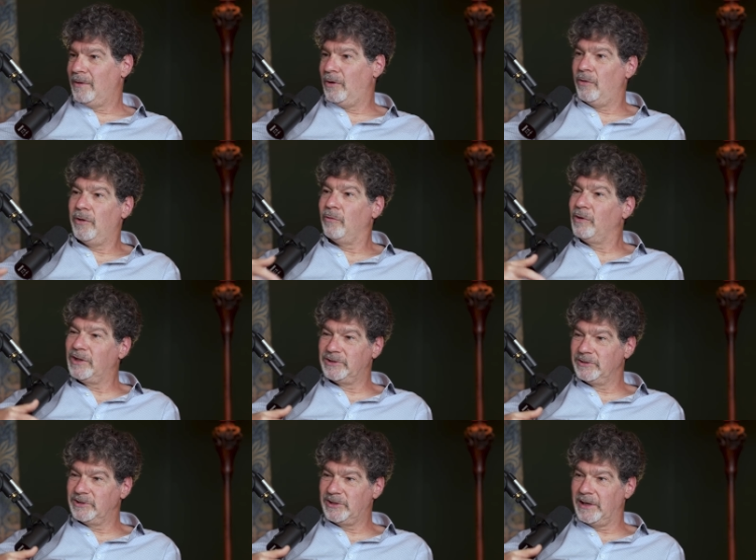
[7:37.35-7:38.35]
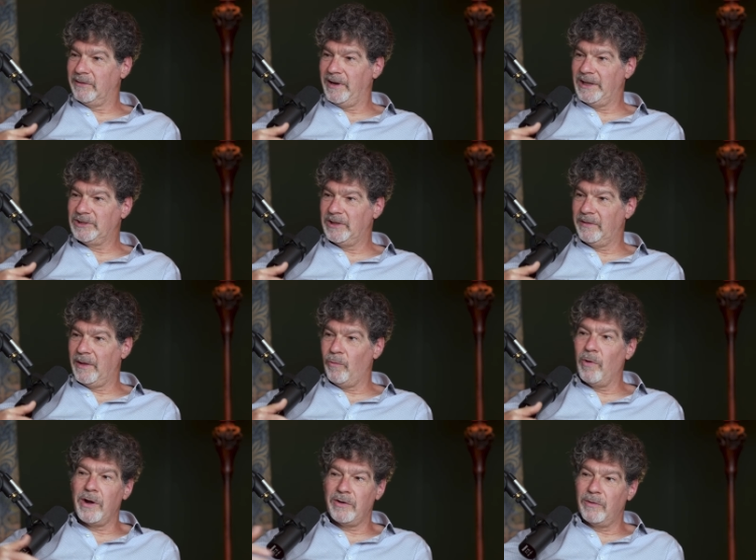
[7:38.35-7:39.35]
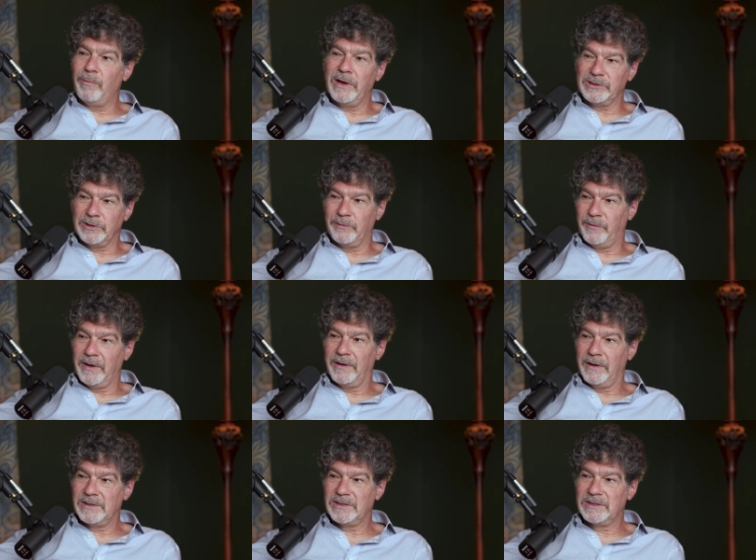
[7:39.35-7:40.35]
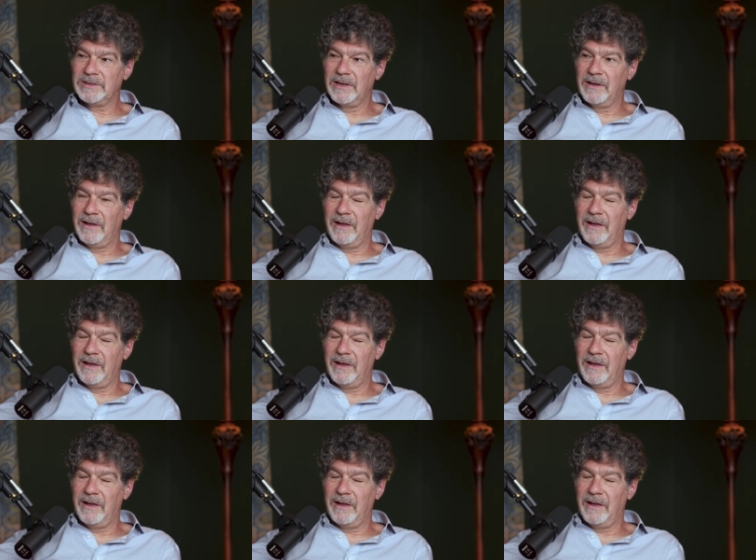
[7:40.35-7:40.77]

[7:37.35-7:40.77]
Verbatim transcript: you know, the original generation that wanted to measure fitness